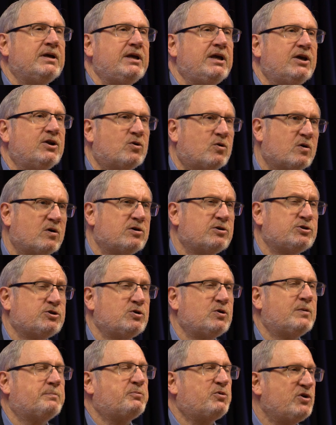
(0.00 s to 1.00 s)
in order
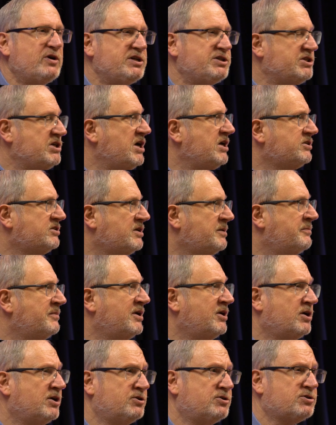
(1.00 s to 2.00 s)
to appreciate them
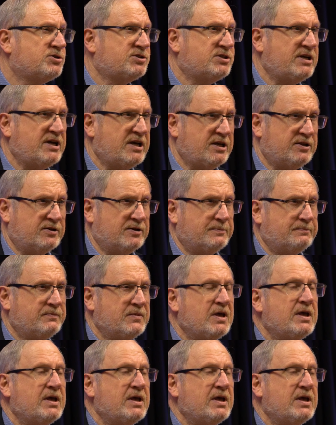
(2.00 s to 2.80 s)
and understand them.